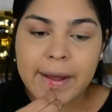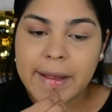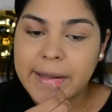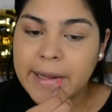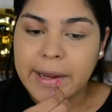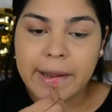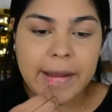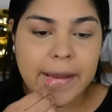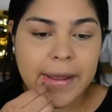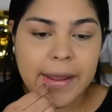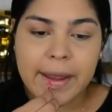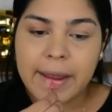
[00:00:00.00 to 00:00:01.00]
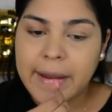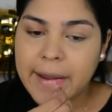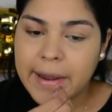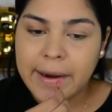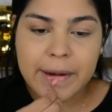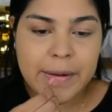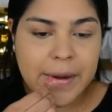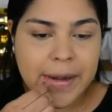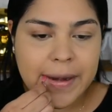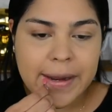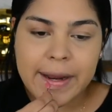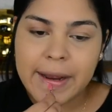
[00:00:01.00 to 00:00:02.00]
like a
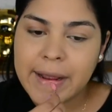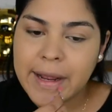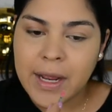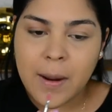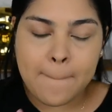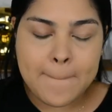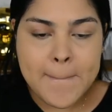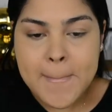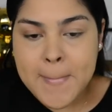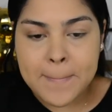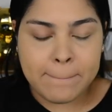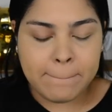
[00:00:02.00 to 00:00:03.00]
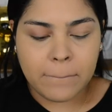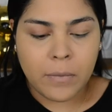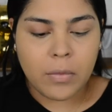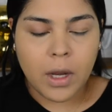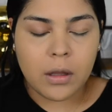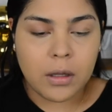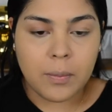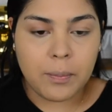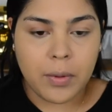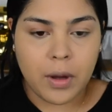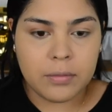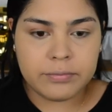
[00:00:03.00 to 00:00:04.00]
hydrating lip
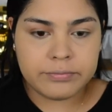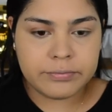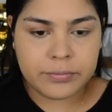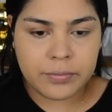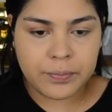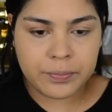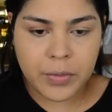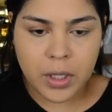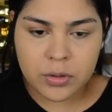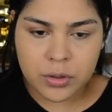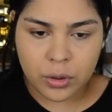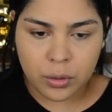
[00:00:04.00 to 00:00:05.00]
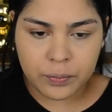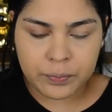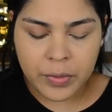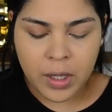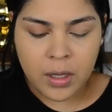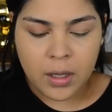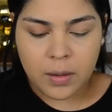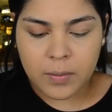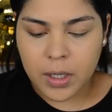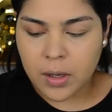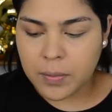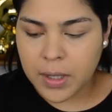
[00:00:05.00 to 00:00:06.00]
balm. So I'm
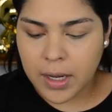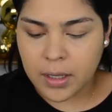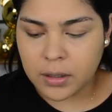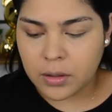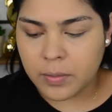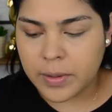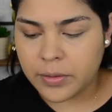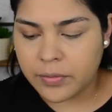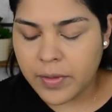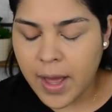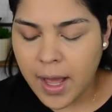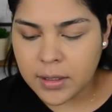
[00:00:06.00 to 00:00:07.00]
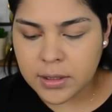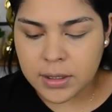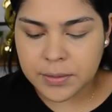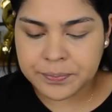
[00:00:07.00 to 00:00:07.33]
gonna apply a little bit of that,